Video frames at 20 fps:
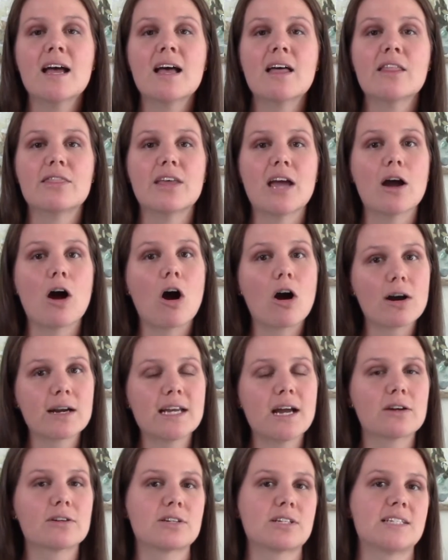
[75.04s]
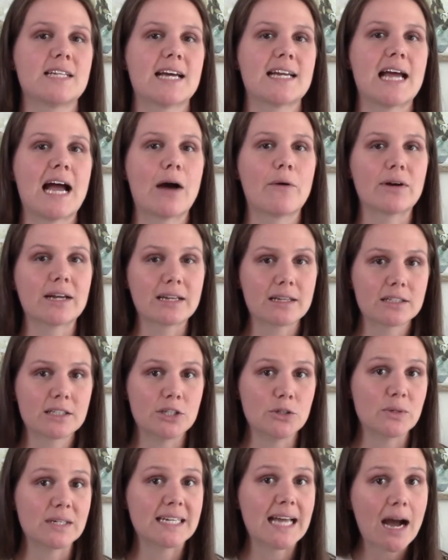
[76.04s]
they already understand how
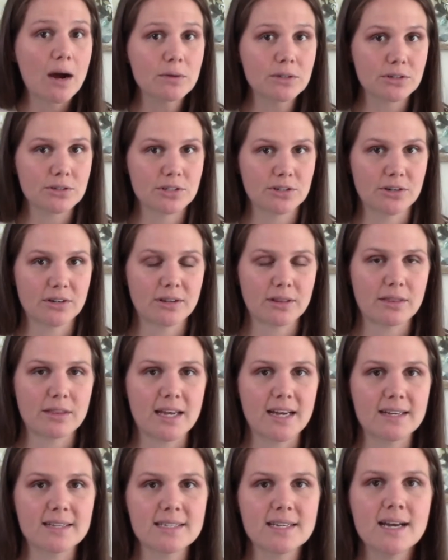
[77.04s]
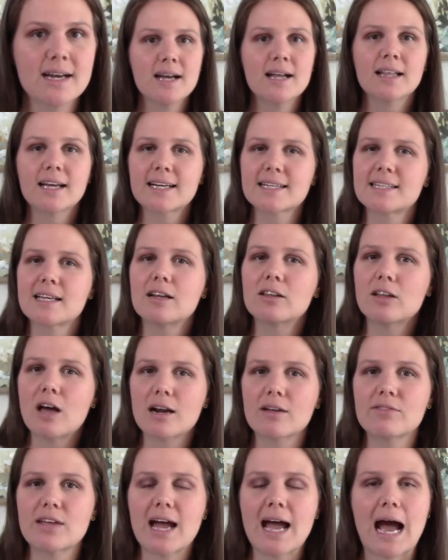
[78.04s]
to encounter certain things. Like I said, a
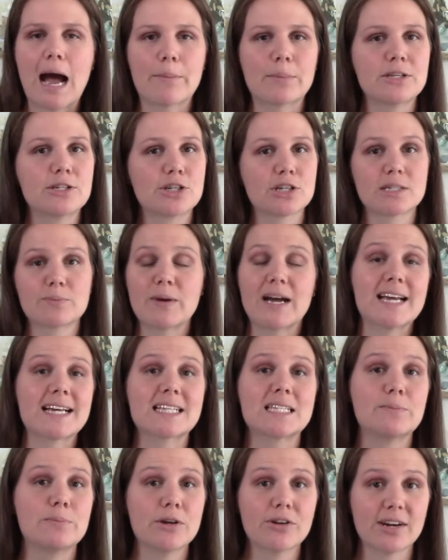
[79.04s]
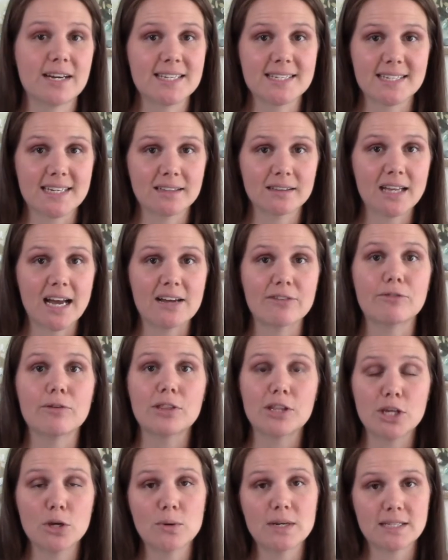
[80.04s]
lot of that happens just by experiencing life
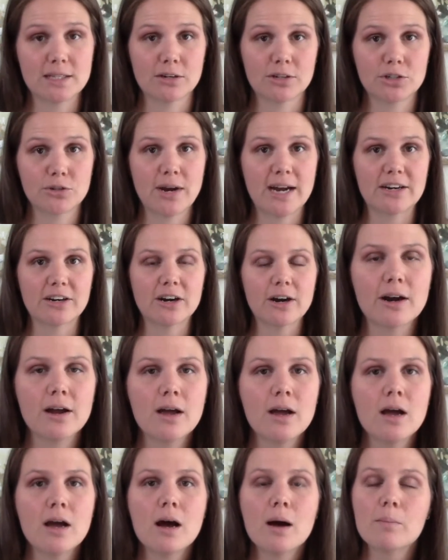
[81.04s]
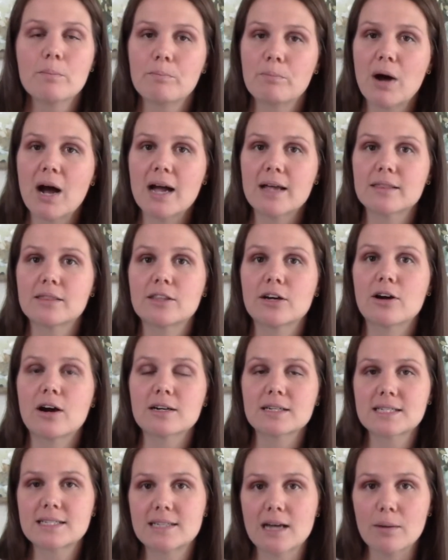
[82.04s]
with you as their trainer. But there
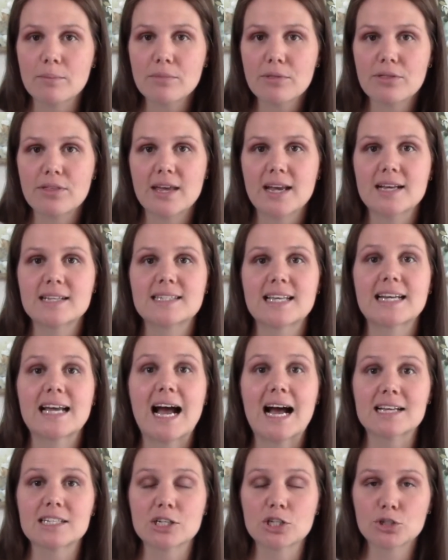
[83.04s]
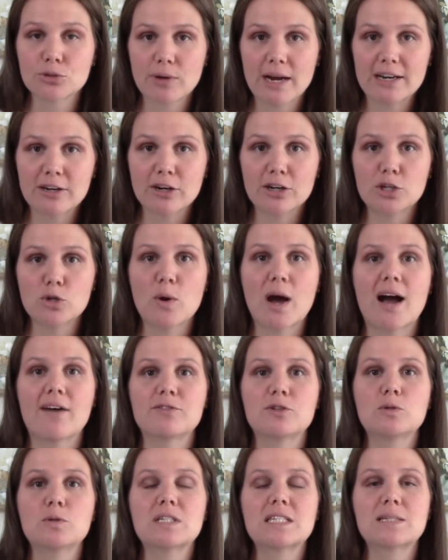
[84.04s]
are some things that as a trainer, you
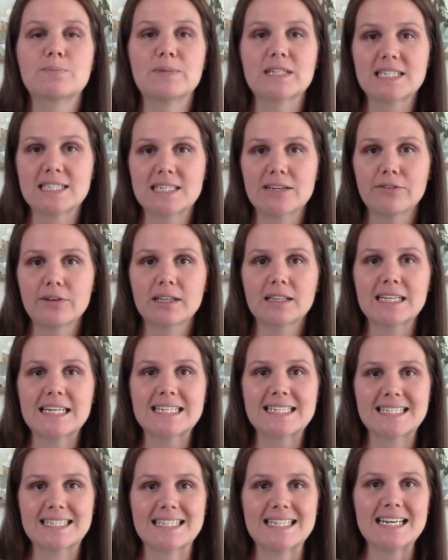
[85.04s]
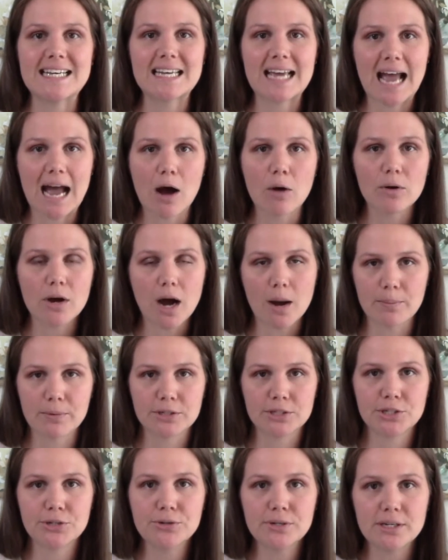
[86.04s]
have to specifically seek out
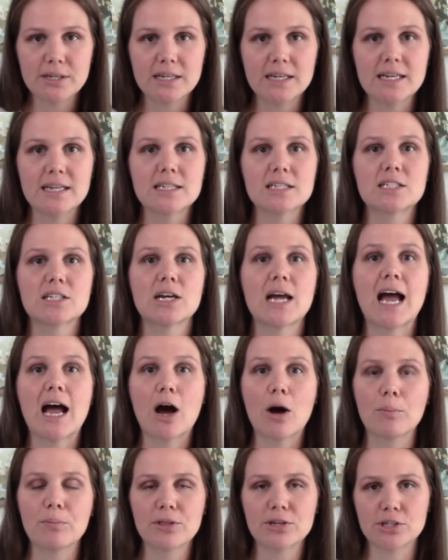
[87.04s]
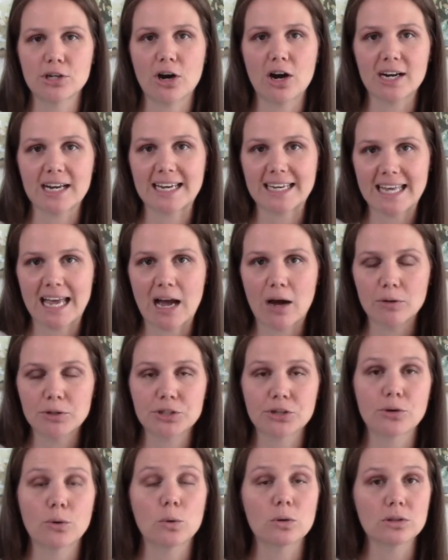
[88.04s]
opportunities to help the dog
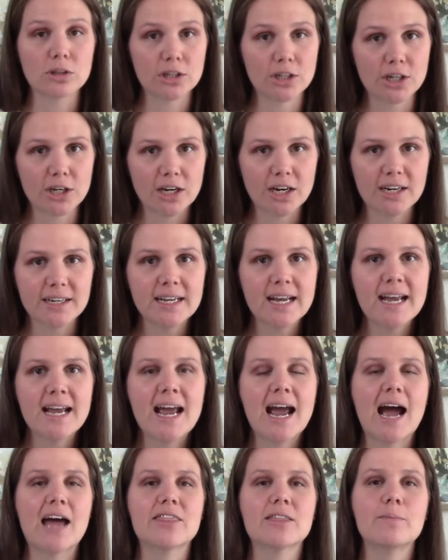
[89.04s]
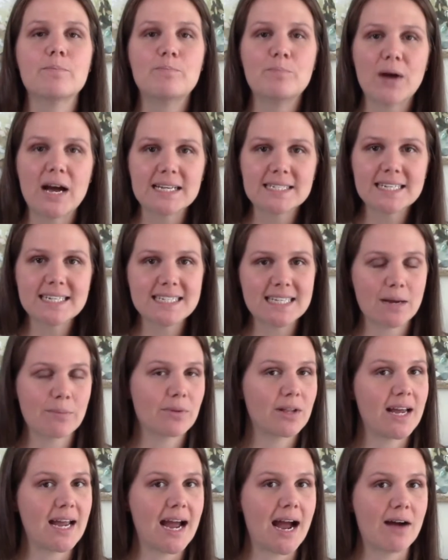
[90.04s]
encounter or learn. And the best
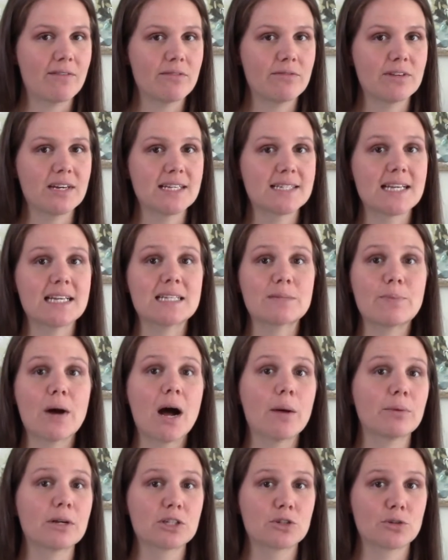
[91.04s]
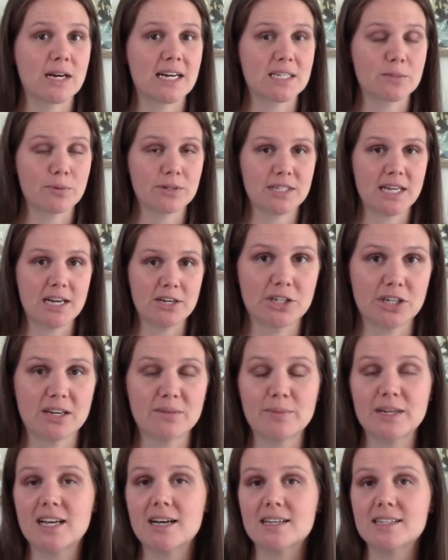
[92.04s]
example I have of this is public
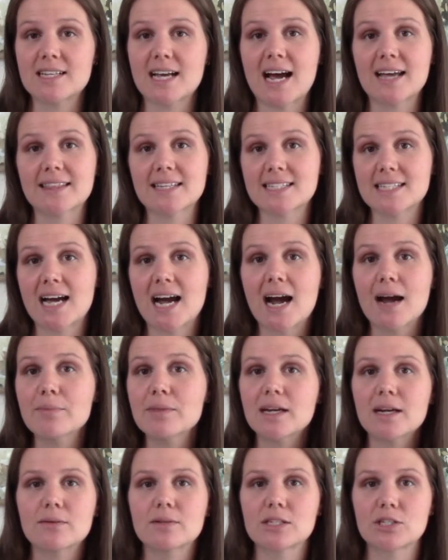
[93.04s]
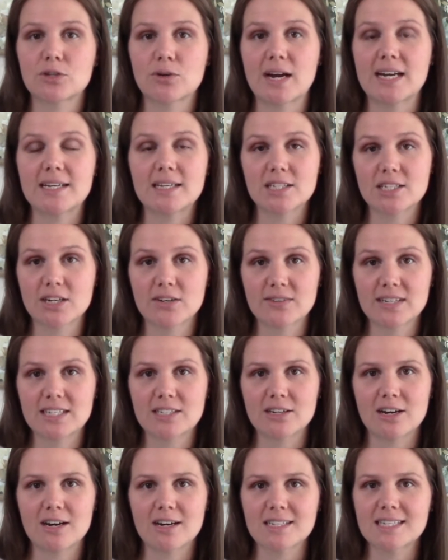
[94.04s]
transportation, because at the time that I was training service
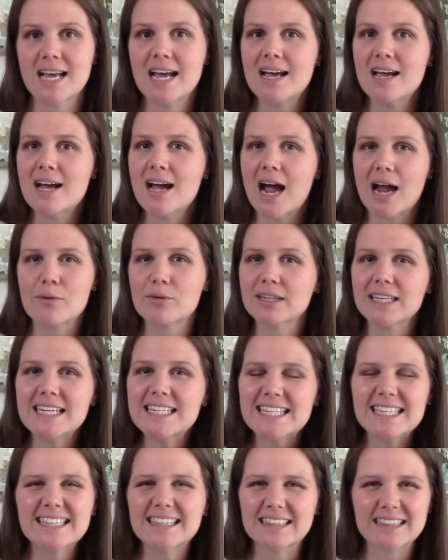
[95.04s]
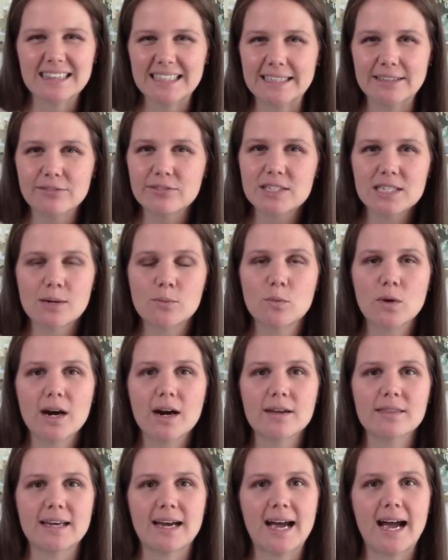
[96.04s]
dogs, I really didn't live
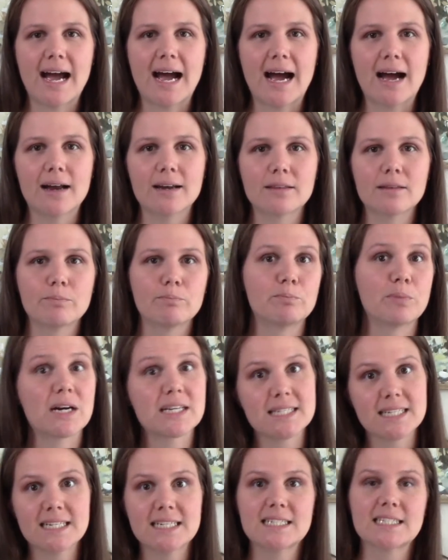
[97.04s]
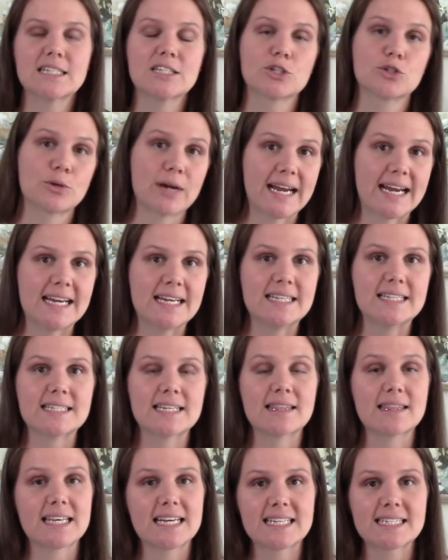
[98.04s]
somewhere that had buses and trains
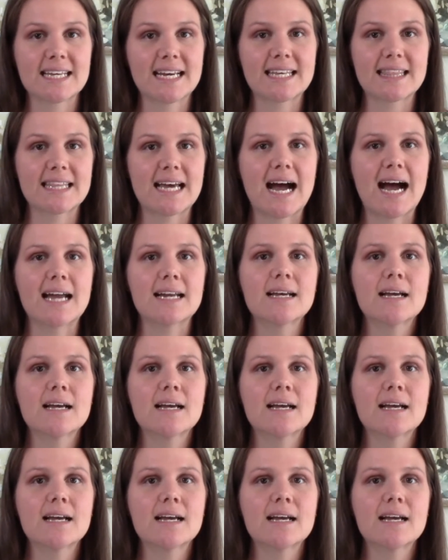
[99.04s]
and things like that.